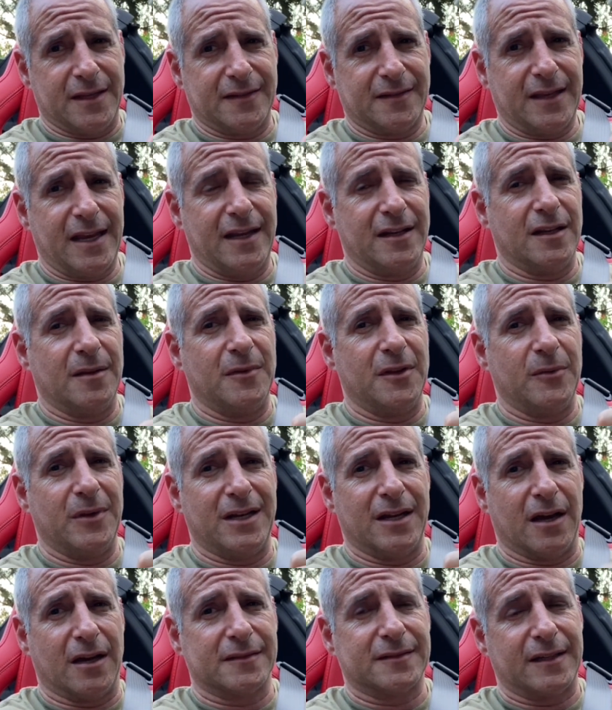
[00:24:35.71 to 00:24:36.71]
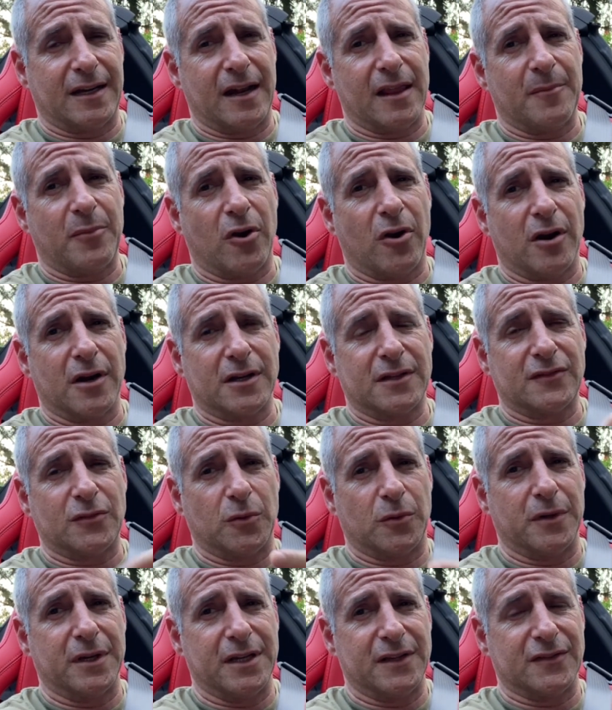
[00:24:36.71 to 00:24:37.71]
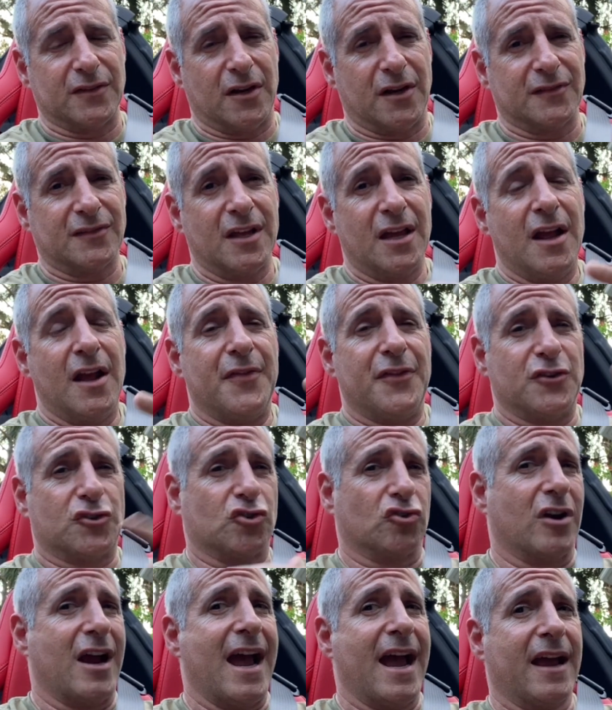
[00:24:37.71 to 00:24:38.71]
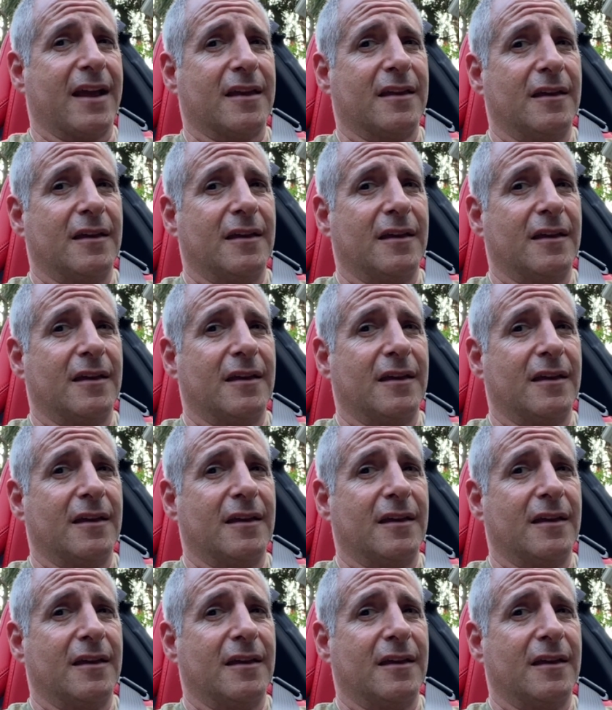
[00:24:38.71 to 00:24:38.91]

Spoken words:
AWE knocked it out of the park. Touring exhaust. The track